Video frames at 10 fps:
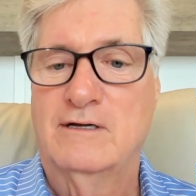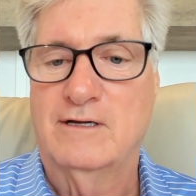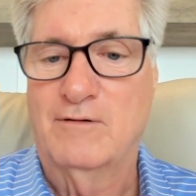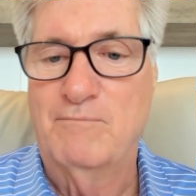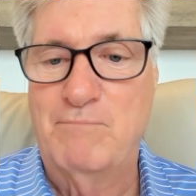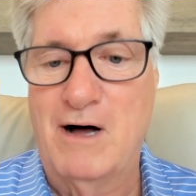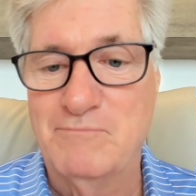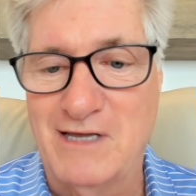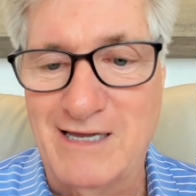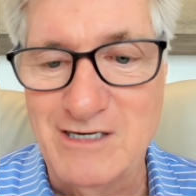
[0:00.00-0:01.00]
you know,
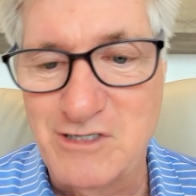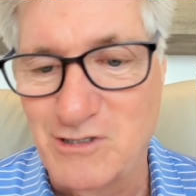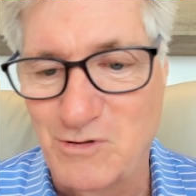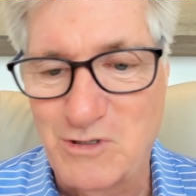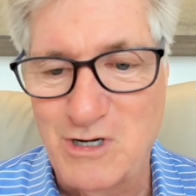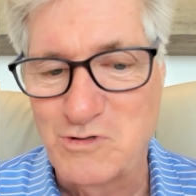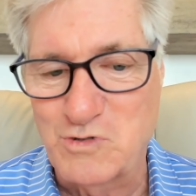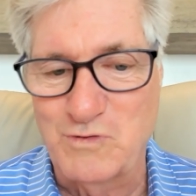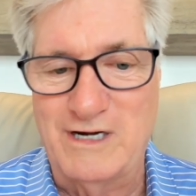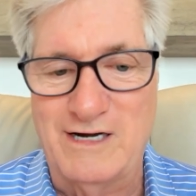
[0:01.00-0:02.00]
bumped into
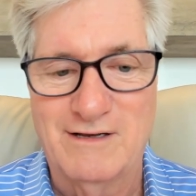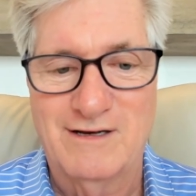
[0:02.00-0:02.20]
Coach Reed,